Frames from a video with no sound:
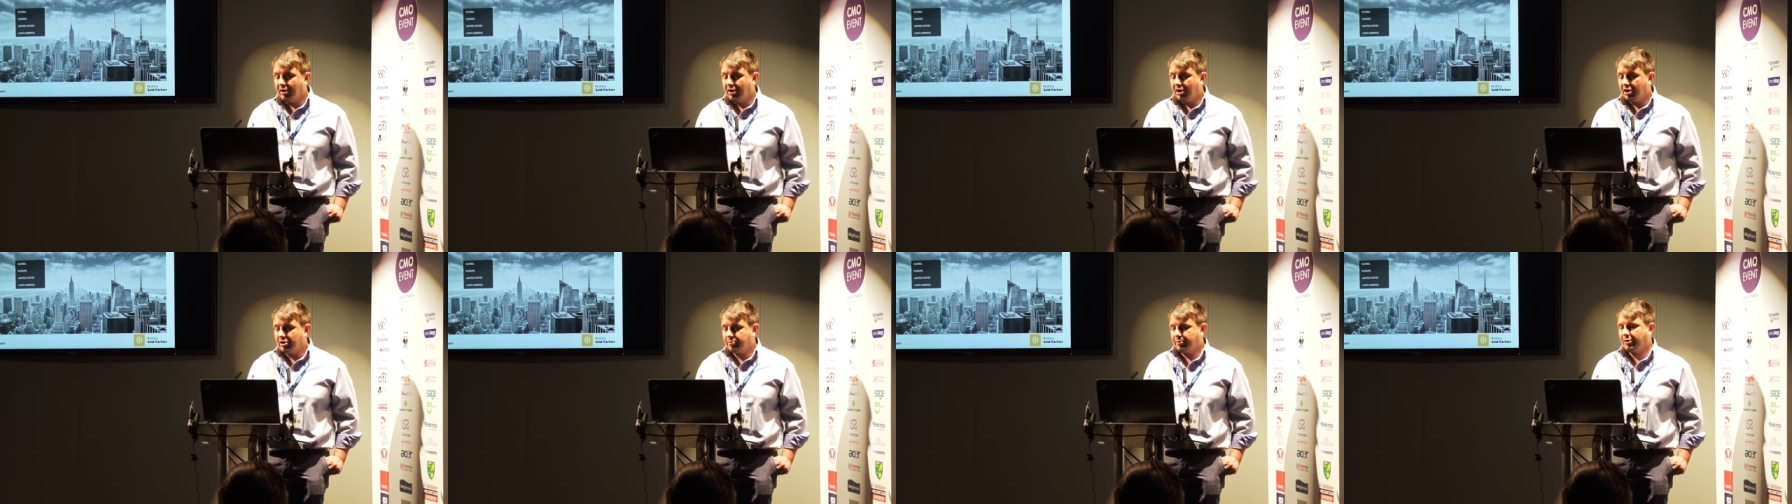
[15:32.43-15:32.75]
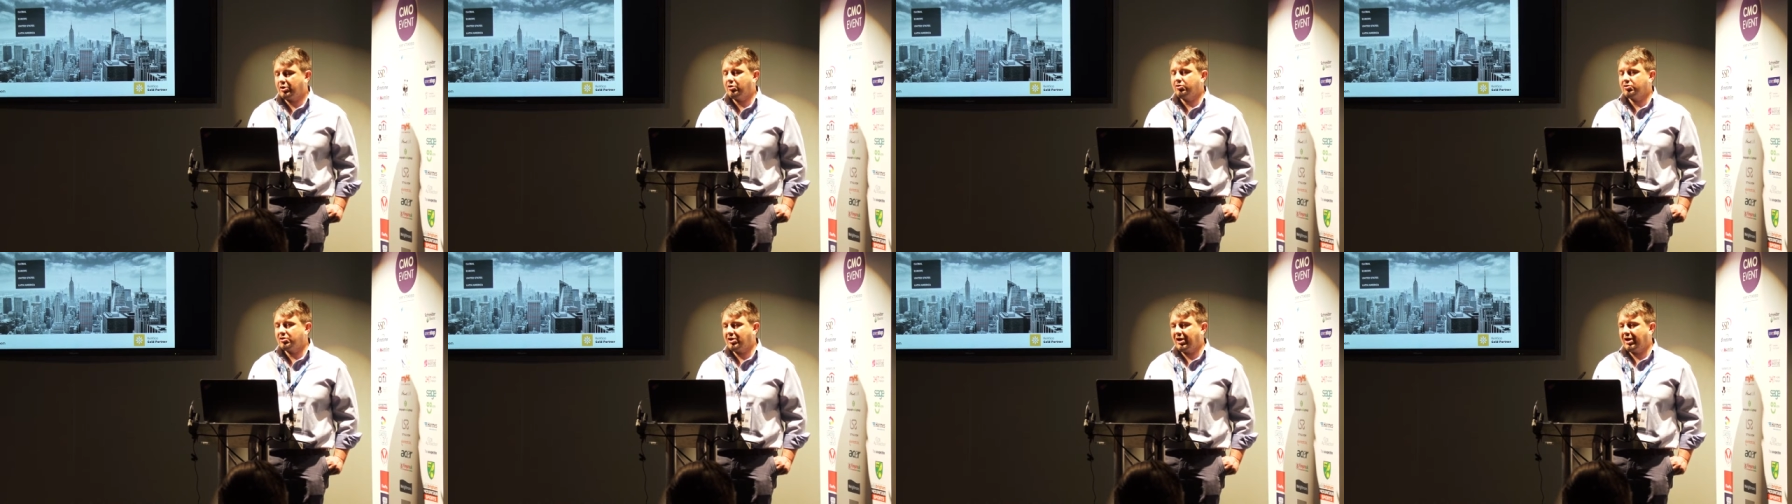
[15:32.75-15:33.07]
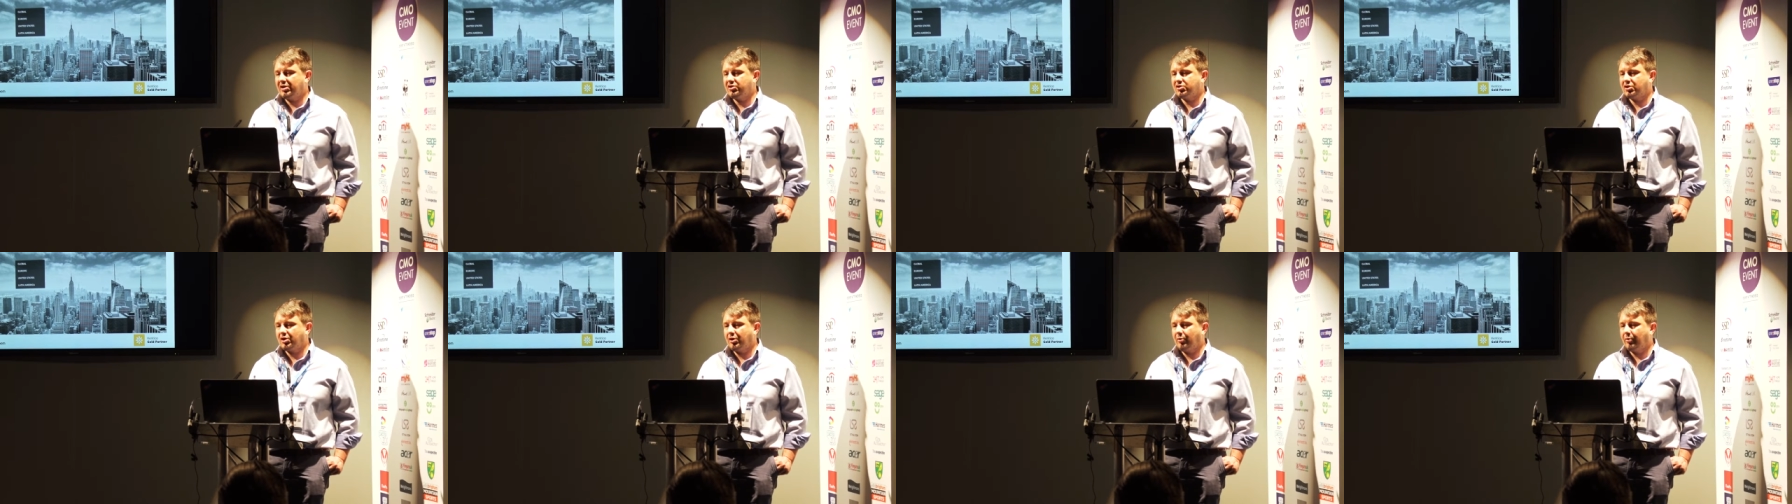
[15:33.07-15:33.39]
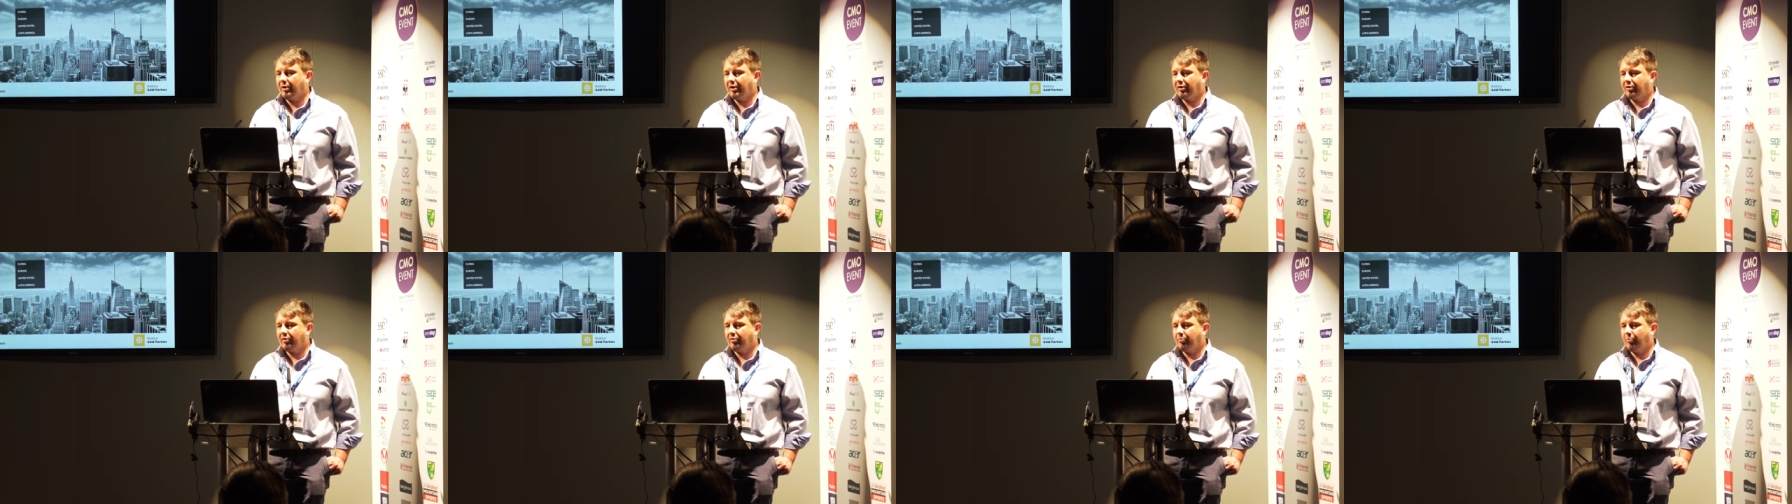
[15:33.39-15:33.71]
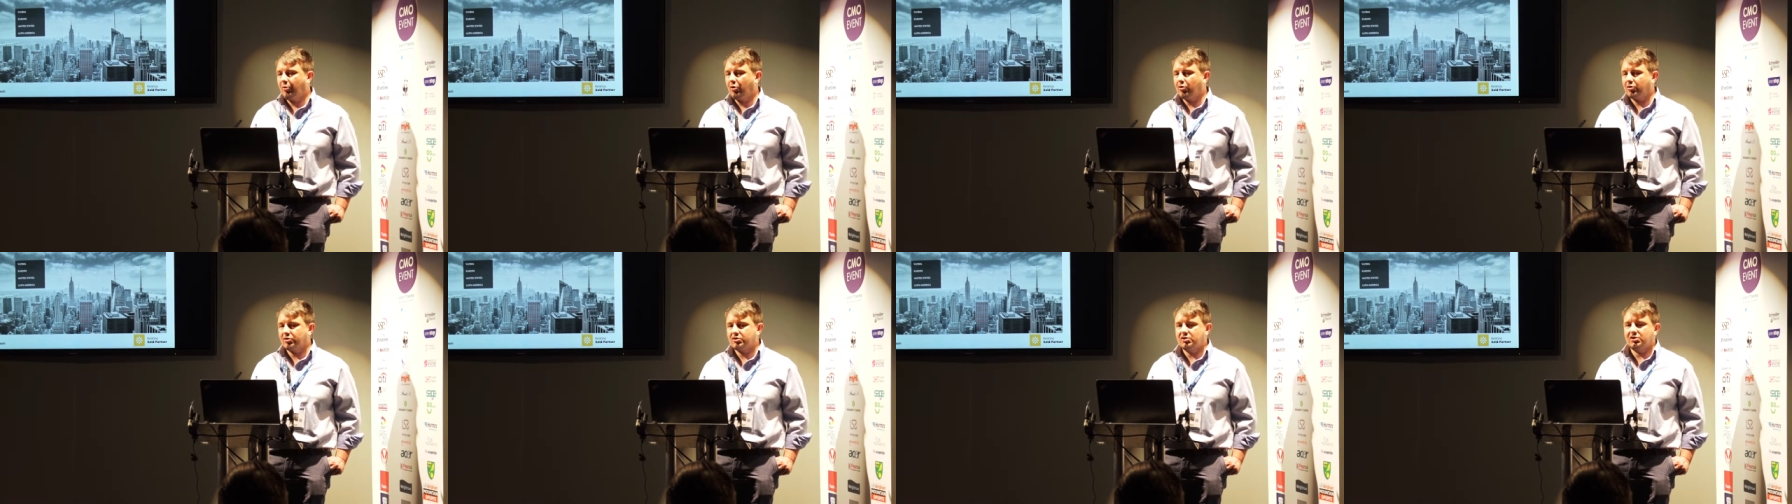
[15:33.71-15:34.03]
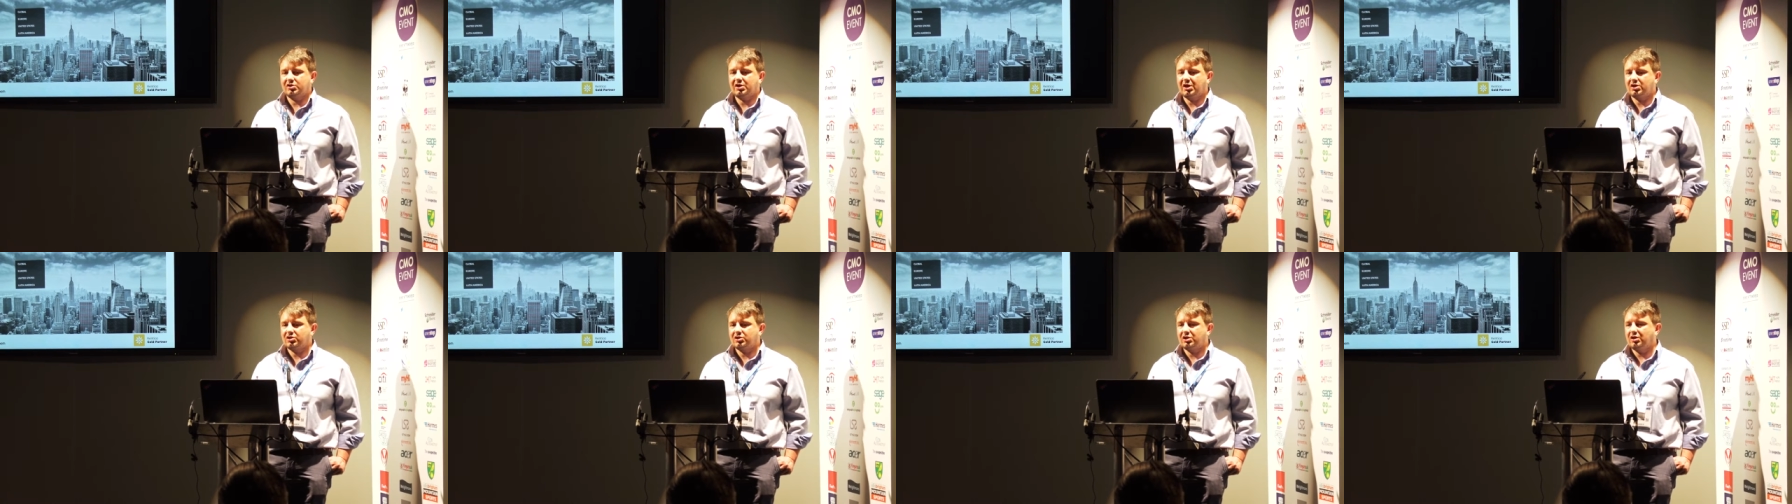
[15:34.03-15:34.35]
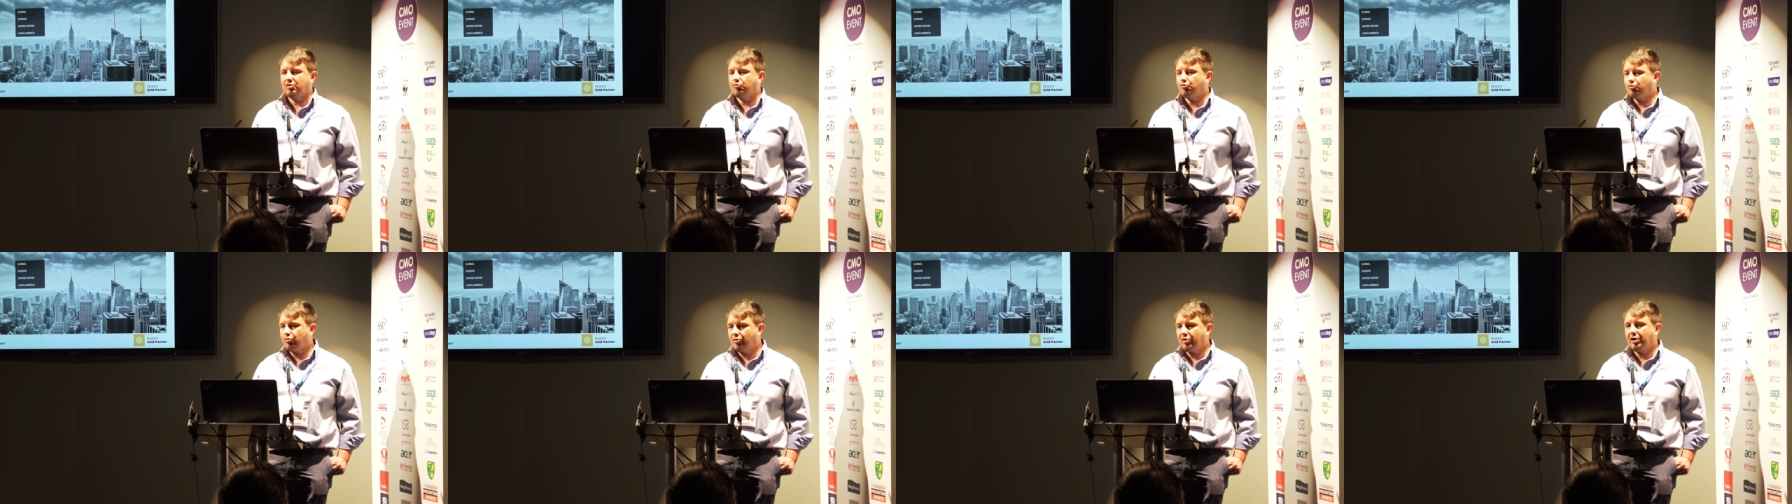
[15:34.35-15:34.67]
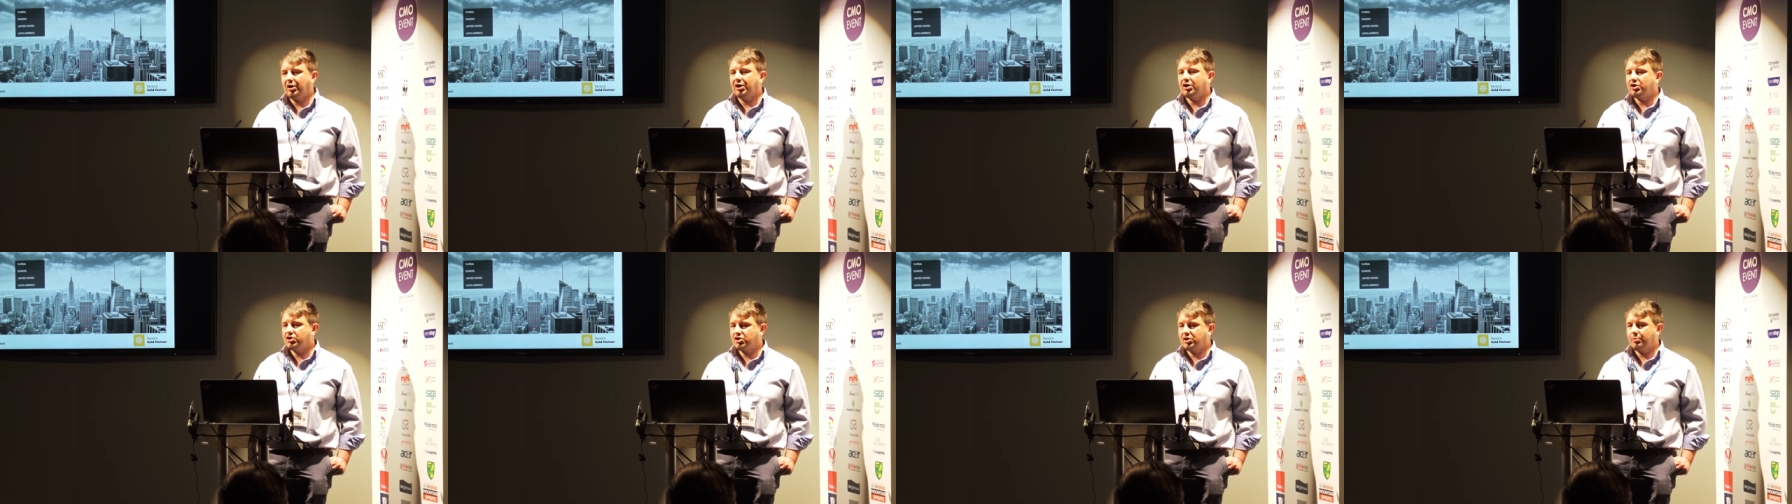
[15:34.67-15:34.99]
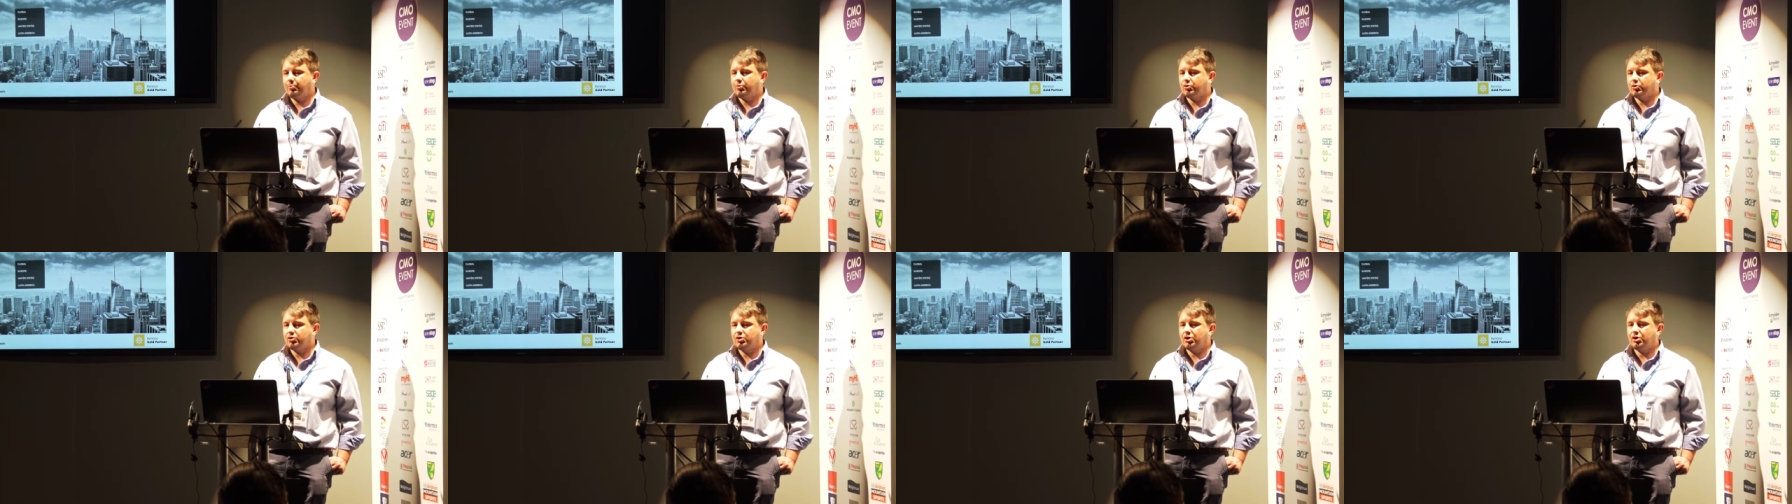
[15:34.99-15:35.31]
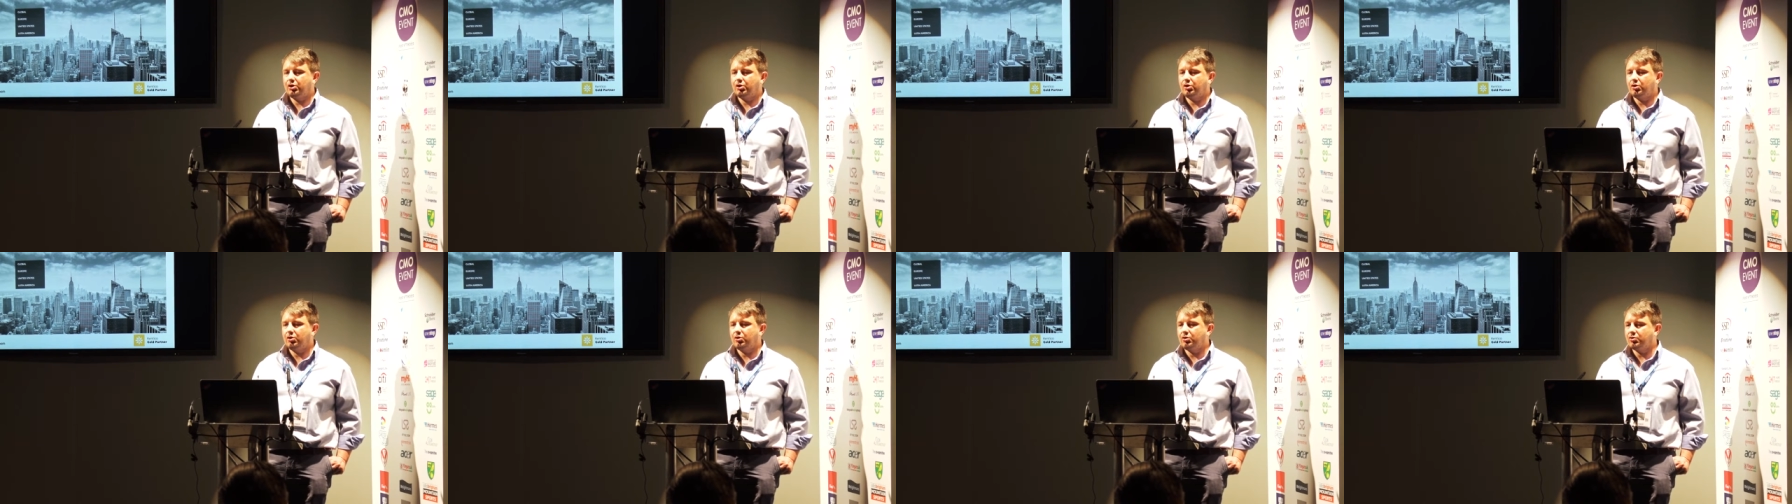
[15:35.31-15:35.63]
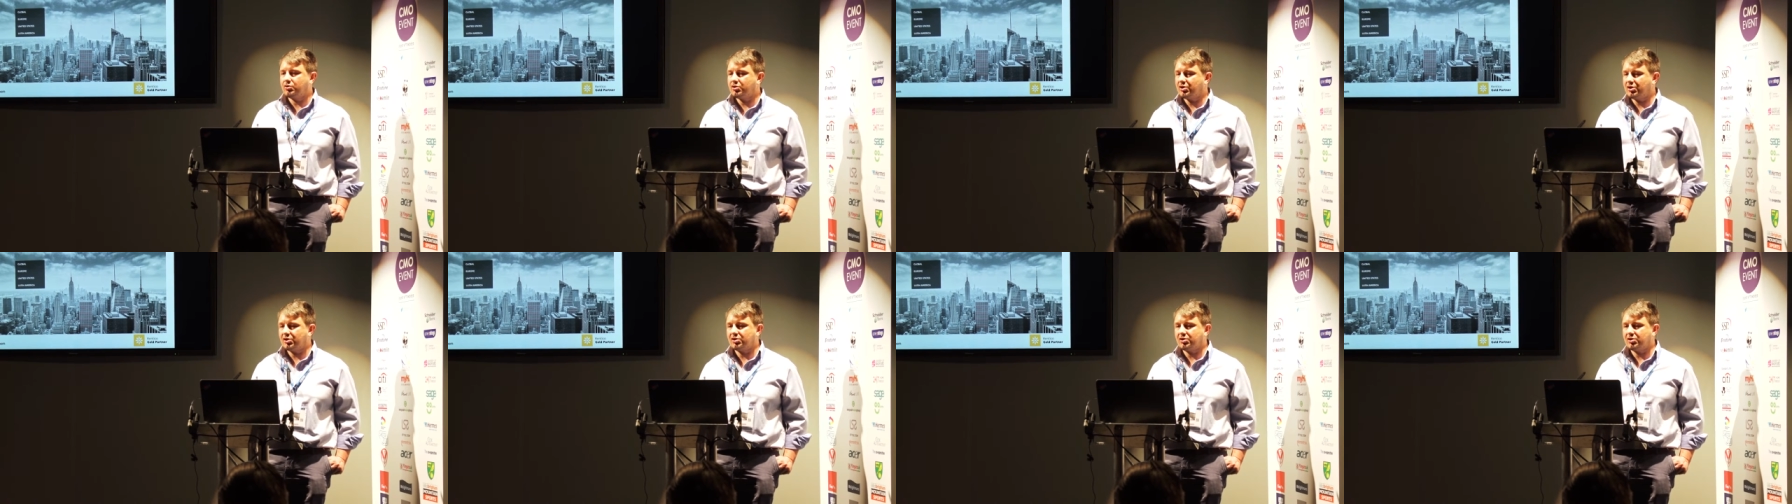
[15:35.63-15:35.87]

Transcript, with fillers: is because Kentico out of the box is actually really simple to use.